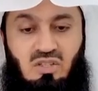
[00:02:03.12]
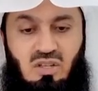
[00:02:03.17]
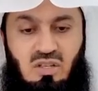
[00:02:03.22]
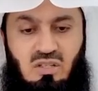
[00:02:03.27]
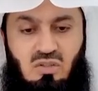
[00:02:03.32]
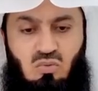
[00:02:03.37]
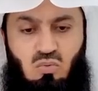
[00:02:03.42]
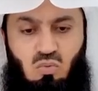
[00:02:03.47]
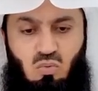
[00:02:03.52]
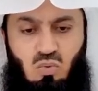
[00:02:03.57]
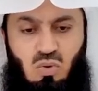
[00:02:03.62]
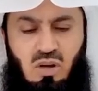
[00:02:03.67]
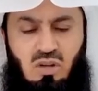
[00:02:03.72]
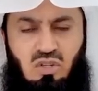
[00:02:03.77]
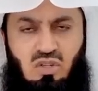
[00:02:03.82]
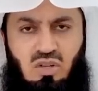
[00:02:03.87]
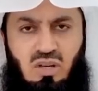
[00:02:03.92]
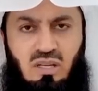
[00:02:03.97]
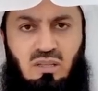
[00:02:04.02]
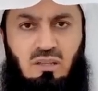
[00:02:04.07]
just
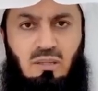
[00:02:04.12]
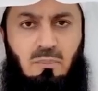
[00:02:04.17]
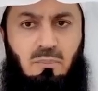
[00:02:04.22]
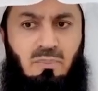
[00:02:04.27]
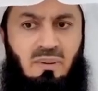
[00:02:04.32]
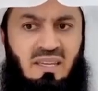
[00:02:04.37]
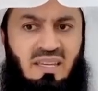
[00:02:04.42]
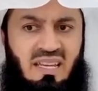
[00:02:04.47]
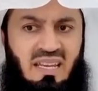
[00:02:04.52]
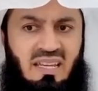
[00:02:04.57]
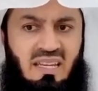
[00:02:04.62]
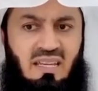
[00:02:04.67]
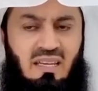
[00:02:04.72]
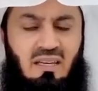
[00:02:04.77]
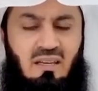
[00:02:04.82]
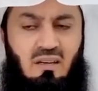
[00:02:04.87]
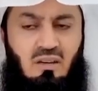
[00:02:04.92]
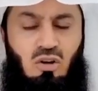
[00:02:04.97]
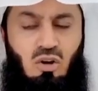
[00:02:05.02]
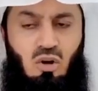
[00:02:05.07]
watch at the
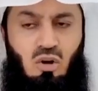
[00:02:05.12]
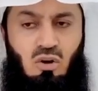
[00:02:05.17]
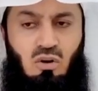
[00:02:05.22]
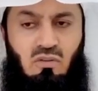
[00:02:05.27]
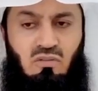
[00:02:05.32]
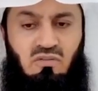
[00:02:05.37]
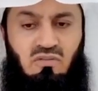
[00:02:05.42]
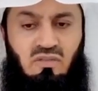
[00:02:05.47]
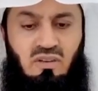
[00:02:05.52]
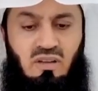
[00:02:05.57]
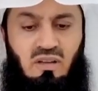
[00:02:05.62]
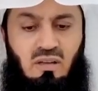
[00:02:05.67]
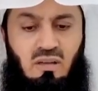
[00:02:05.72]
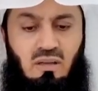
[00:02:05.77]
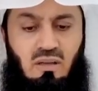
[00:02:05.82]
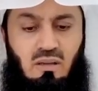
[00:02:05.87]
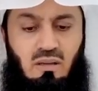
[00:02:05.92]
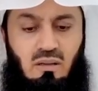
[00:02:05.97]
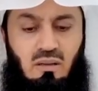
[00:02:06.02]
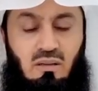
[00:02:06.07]
beginning of
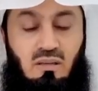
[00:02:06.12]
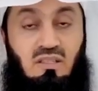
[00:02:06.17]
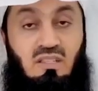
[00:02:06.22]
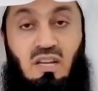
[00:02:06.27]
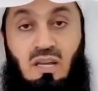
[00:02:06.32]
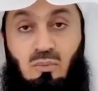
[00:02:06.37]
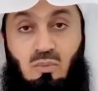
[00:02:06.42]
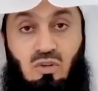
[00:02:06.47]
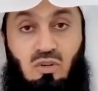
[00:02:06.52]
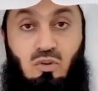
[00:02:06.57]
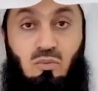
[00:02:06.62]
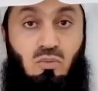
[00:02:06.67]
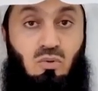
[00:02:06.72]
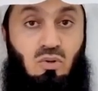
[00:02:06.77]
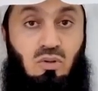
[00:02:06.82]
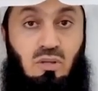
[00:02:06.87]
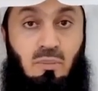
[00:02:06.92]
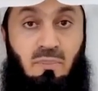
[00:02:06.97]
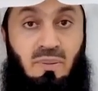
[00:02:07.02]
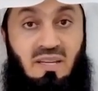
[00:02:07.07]
the time when you
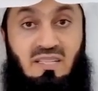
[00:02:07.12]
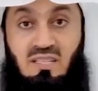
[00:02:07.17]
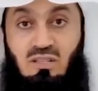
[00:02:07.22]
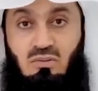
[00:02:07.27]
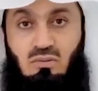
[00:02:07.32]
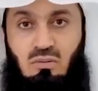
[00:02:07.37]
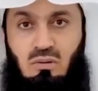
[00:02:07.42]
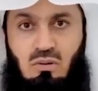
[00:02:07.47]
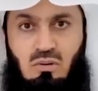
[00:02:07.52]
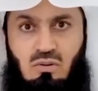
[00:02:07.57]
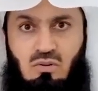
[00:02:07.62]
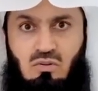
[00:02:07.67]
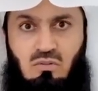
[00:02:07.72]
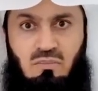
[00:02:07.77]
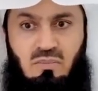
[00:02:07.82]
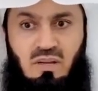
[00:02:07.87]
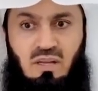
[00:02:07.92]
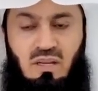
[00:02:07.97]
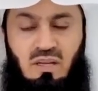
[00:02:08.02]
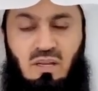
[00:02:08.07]
brought the pet into the
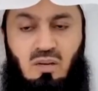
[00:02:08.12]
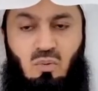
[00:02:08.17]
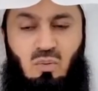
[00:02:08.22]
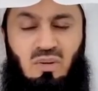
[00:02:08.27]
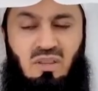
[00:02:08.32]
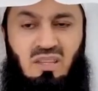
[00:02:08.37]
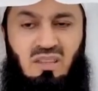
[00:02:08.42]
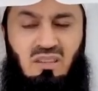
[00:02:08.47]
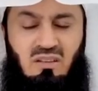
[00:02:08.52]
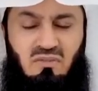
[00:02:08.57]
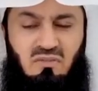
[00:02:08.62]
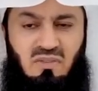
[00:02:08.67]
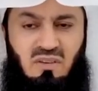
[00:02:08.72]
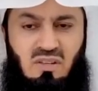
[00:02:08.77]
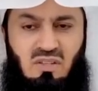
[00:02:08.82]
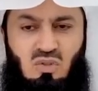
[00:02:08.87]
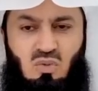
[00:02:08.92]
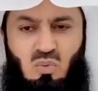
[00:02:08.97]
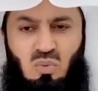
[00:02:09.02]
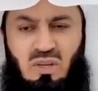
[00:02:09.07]
home, within the
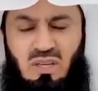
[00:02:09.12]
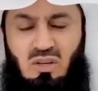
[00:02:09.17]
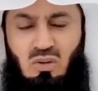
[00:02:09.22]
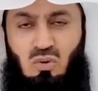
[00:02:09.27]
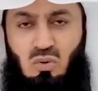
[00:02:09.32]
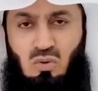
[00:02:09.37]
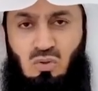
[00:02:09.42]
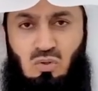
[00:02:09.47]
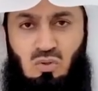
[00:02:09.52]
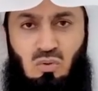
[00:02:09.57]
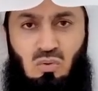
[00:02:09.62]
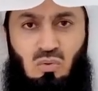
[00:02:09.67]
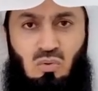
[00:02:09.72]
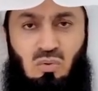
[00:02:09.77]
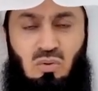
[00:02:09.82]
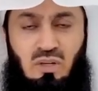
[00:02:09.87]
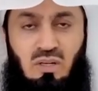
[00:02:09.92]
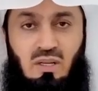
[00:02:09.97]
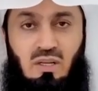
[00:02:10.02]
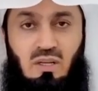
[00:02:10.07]
first week or
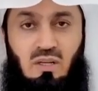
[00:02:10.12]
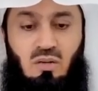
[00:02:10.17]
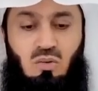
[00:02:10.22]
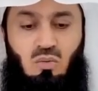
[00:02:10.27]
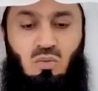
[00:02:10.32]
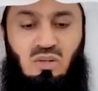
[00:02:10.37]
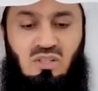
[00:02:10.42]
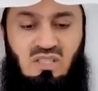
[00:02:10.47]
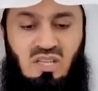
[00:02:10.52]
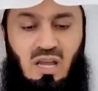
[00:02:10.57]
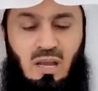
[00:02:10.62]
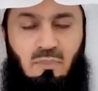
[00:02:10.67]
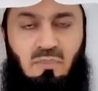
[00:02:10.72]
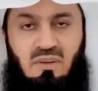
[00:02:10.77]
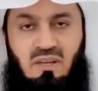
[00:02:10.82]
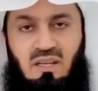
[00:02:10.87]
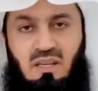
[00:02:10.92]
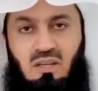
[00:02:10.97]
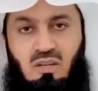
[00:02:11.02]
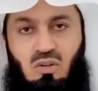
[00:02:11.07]
two, what's
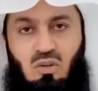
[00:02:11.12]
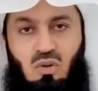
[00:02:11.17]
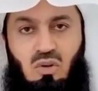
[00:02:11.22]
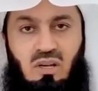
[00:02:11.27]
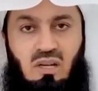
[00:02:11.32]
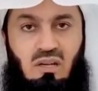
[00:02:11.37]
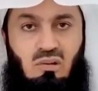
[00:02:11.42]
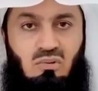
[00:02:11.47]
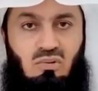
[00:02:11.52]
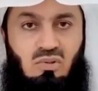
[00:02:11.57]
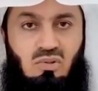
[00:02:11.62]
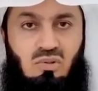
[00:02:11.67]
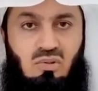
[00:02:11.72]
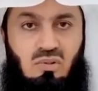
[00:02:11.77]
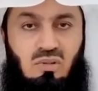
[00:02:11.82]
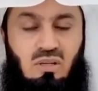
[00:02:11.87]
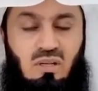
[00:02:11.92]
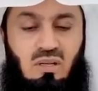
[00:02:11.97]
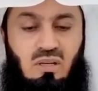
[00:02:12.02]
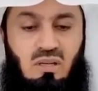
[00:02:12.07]
happening in your
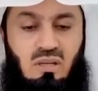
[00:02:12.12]
house?